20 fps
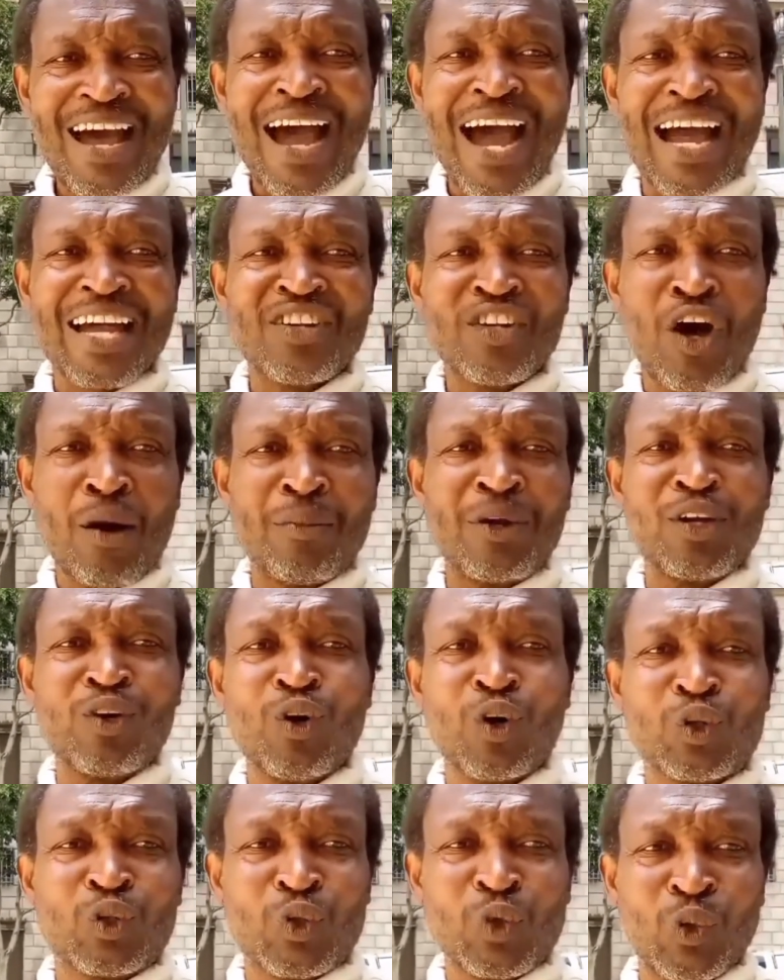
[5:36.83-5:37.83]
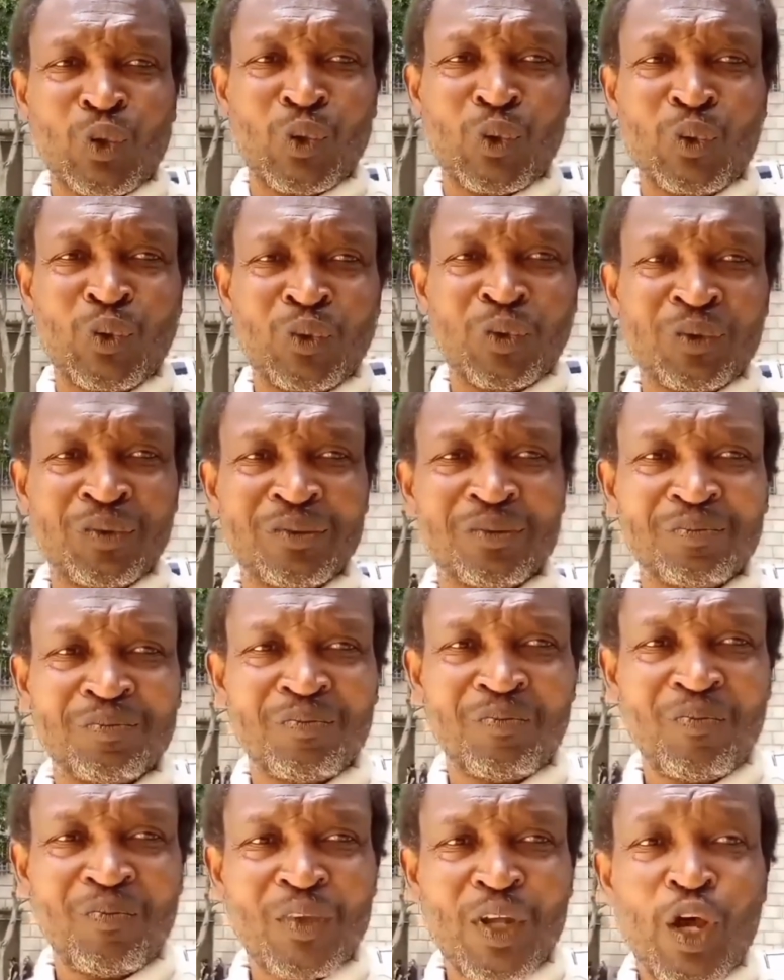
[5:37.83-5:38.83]
I normally go to
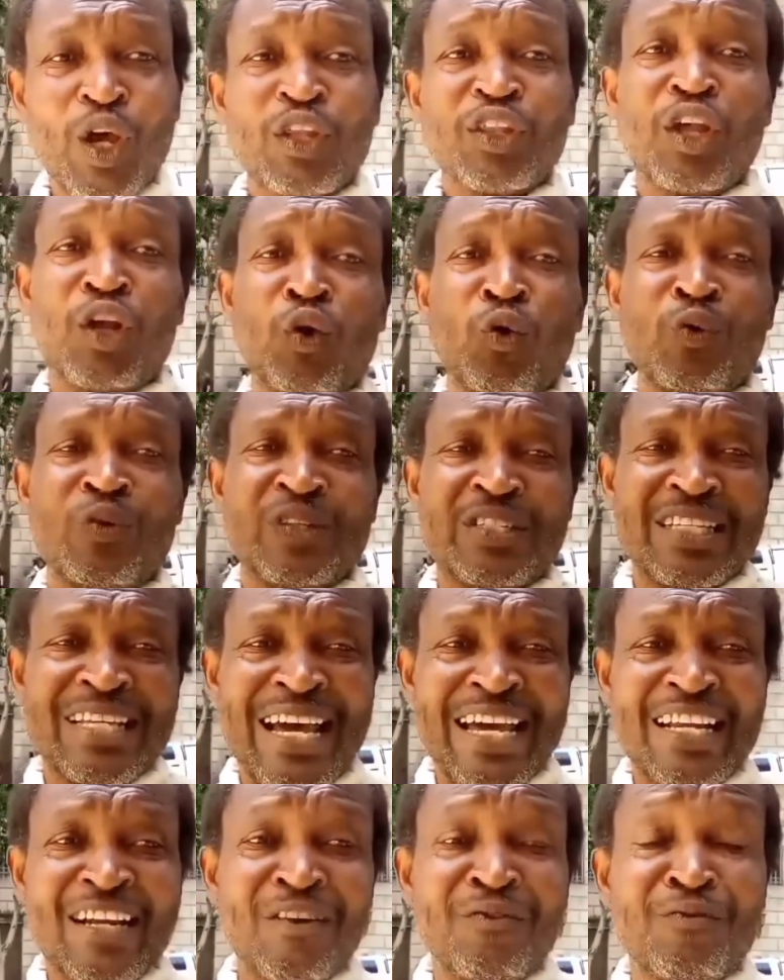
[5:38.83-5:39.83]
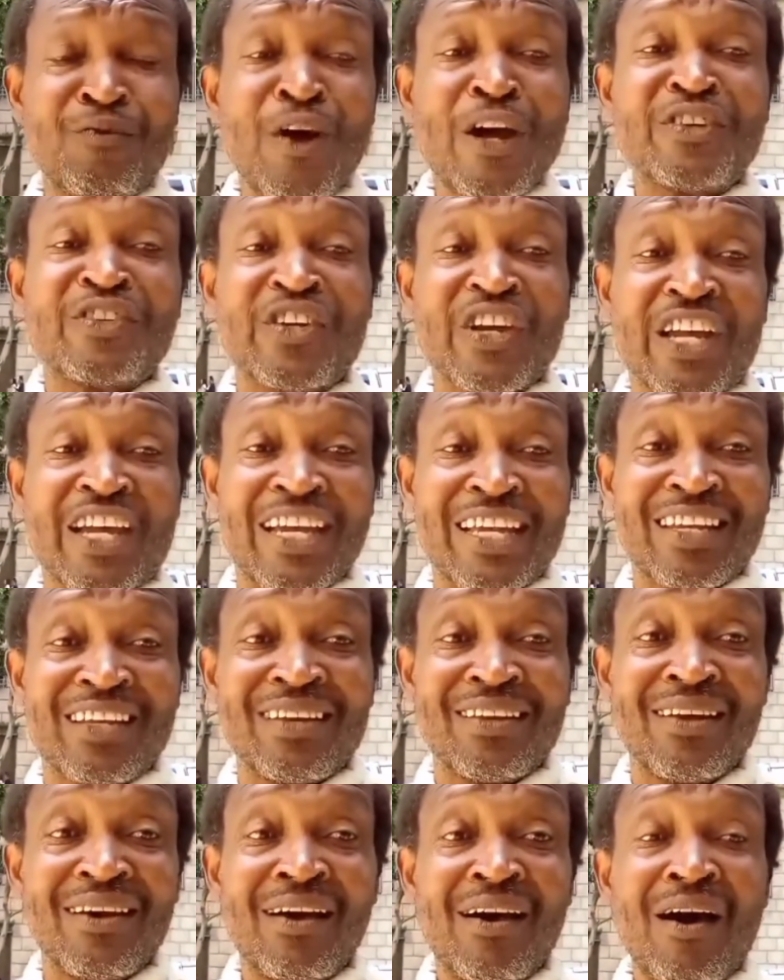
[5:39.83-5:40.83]
the Louisiana Fried
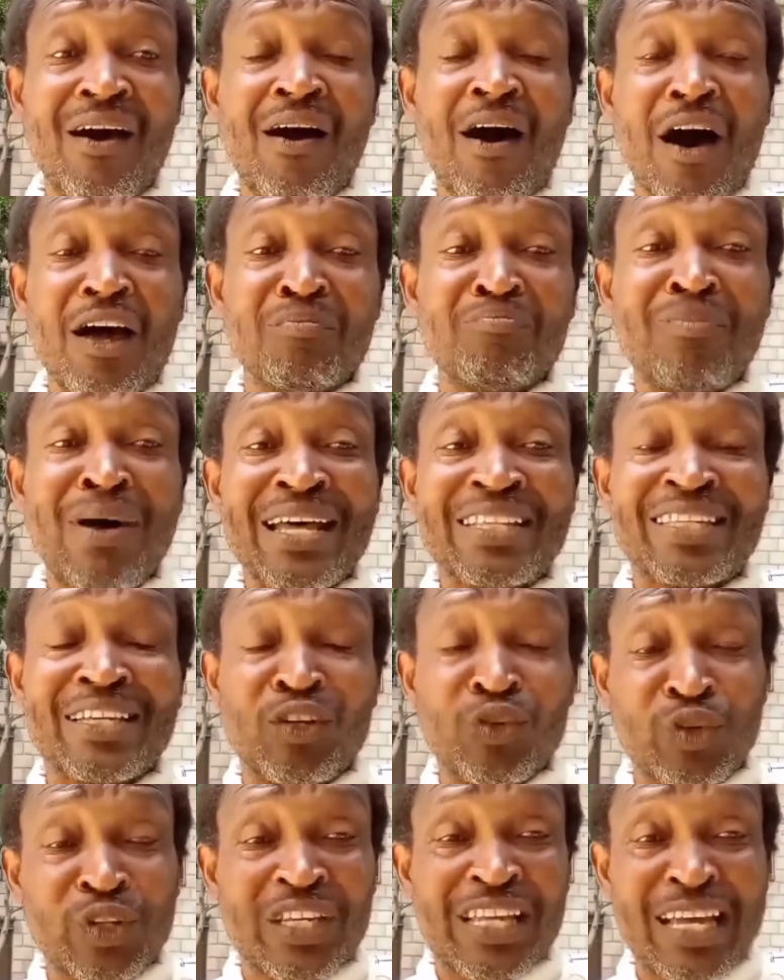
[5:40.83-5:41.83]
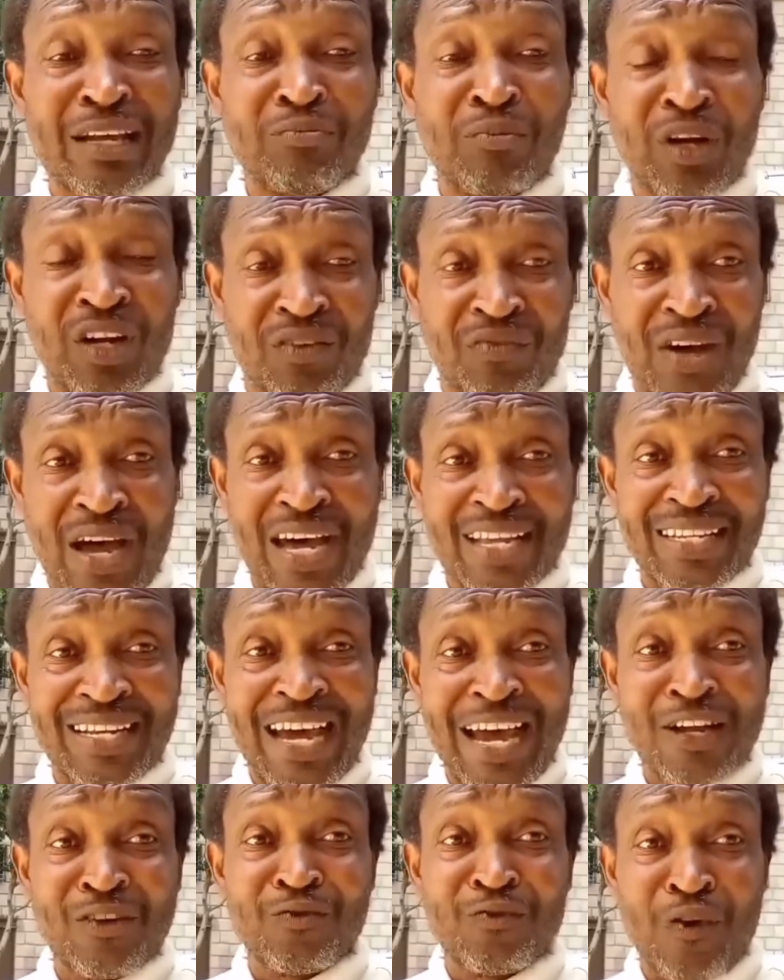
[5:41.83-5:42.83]
Chicken on Martin Luther King Boulevard
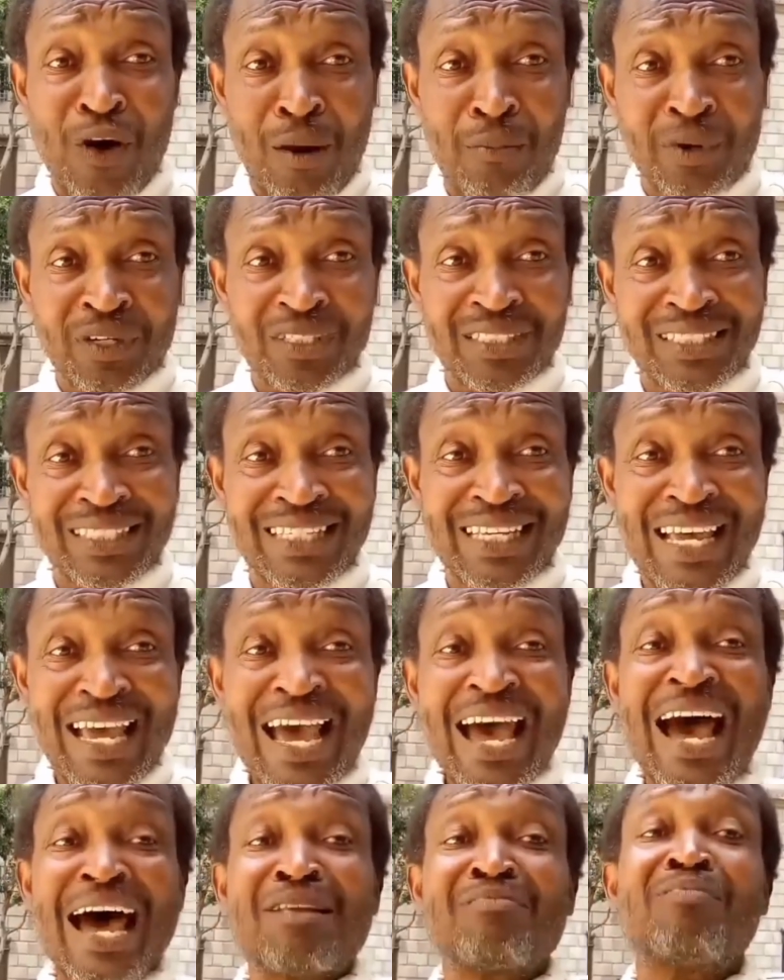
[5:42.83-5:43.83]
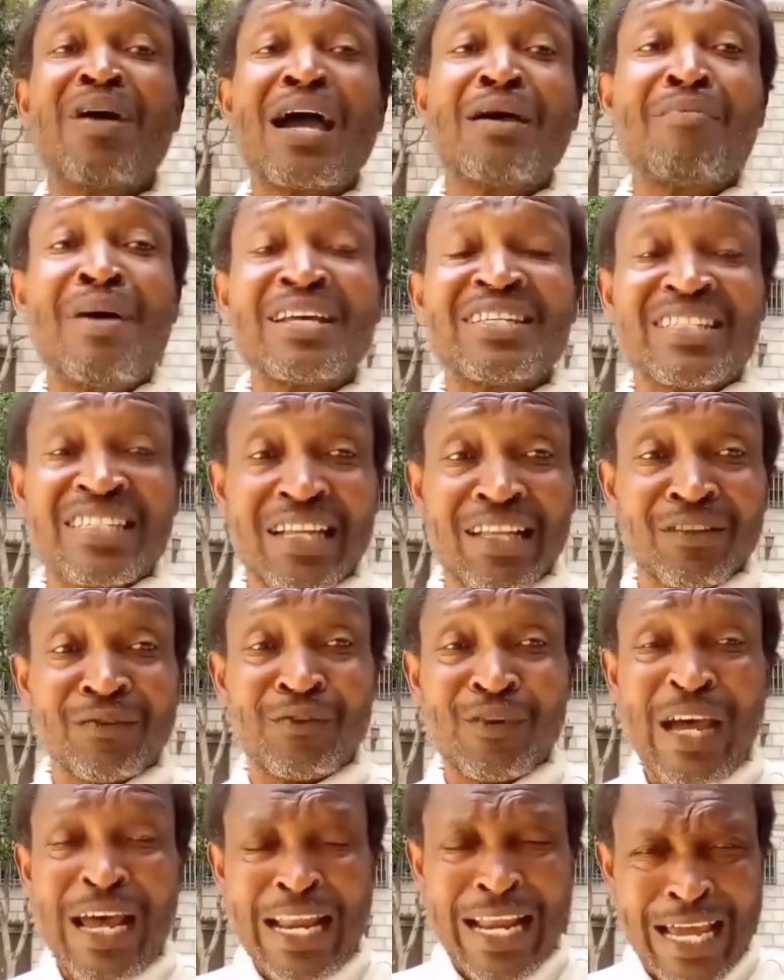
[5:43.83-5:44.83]
and Vermont and buy myself
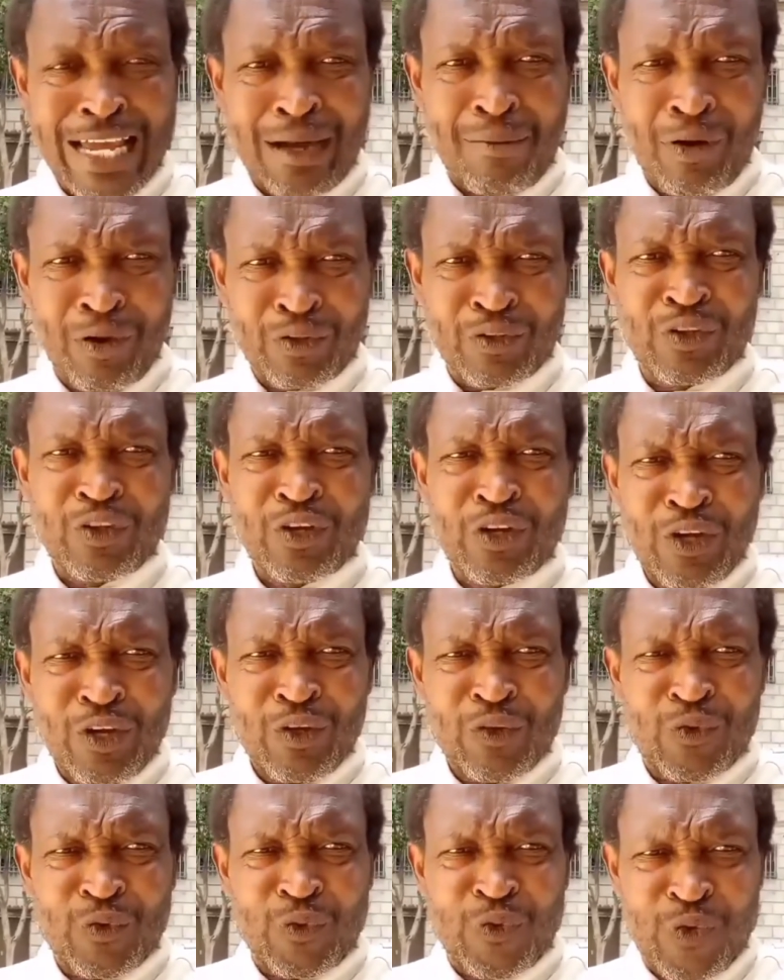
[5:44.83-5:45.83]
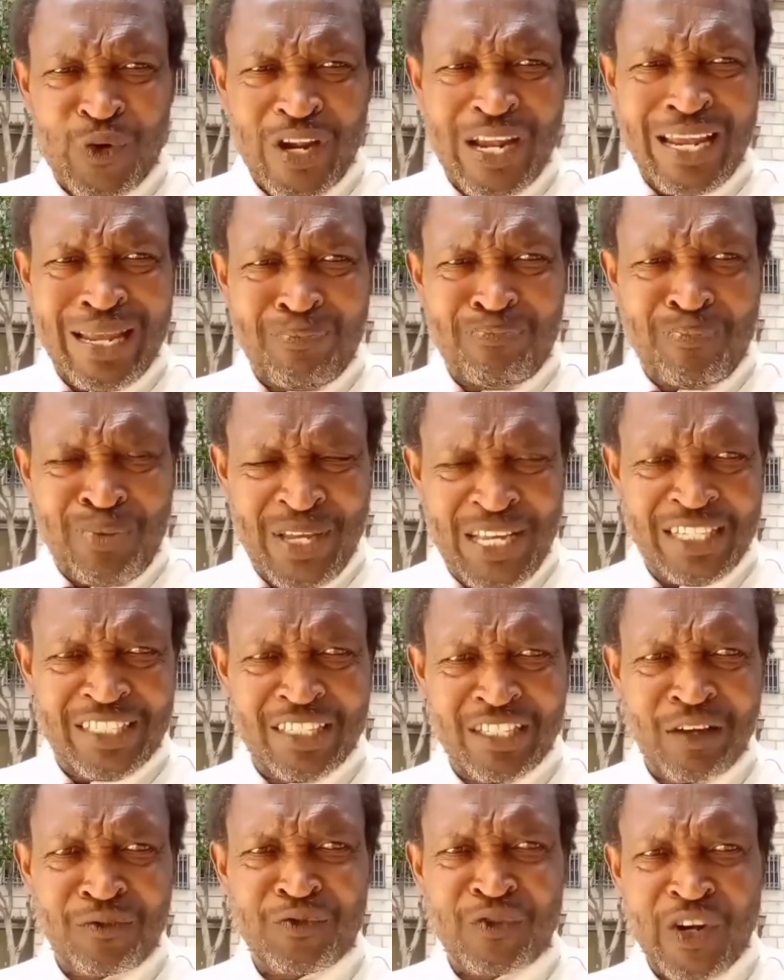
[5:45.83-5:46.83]
like about 3
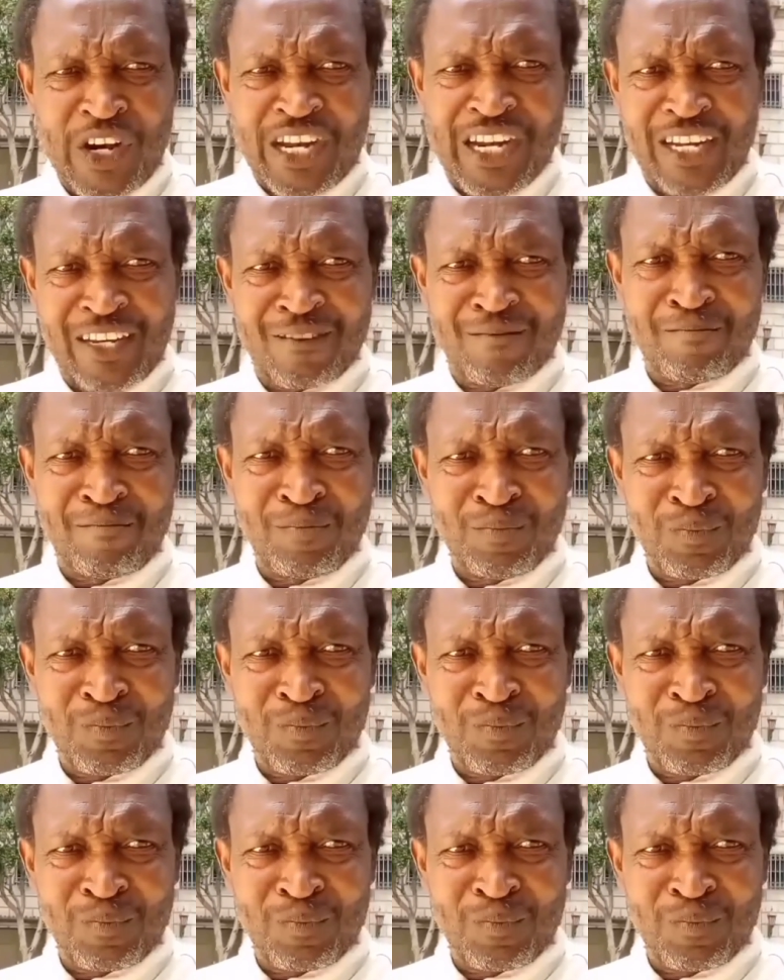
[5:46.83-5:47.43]
pieces of chicken,